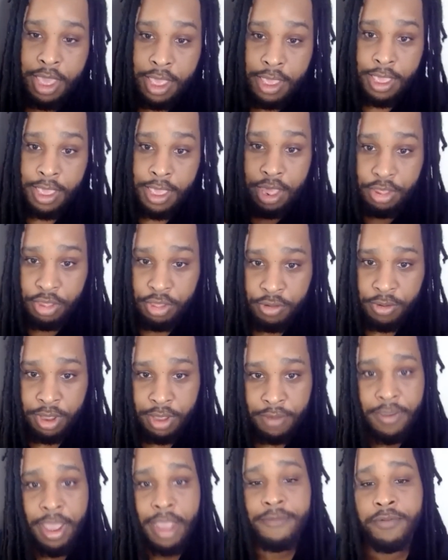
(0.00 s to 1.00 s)
history
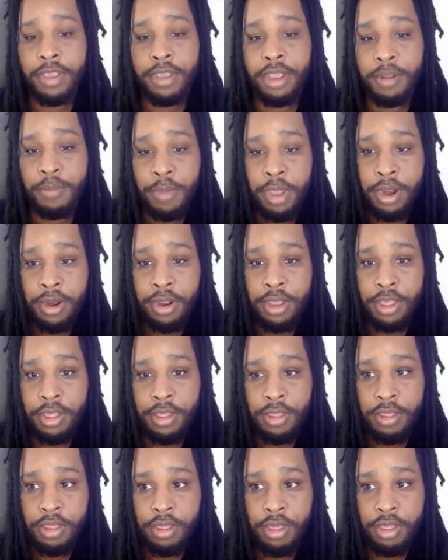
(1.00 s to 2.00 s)
of african
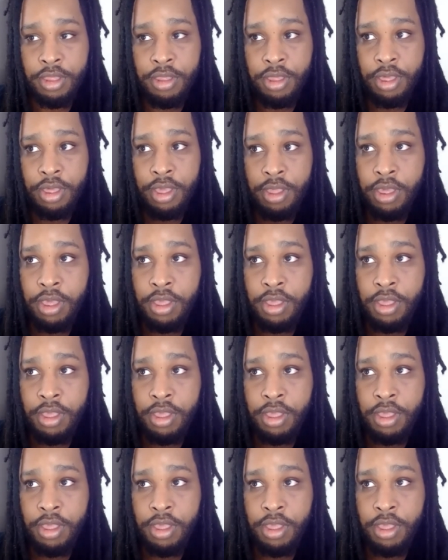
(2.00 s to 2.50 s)
americans it's it,